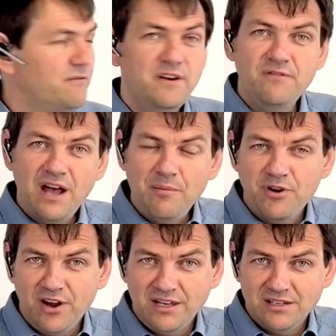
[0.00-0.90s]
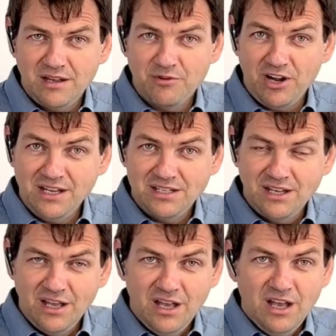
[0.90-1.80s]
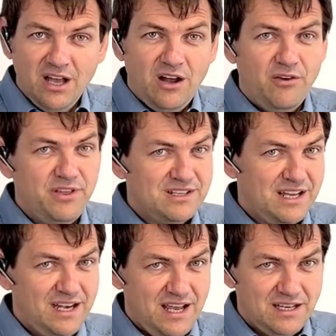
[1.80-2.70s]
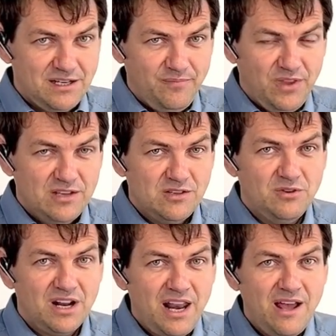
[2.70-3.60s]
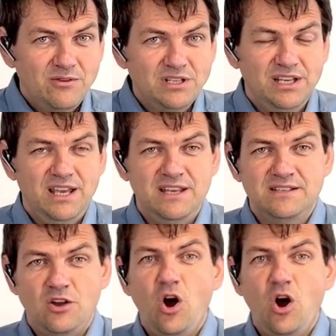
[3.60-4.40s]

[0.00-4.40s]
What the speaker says: firmware upgrade, or things like that. So the cloud is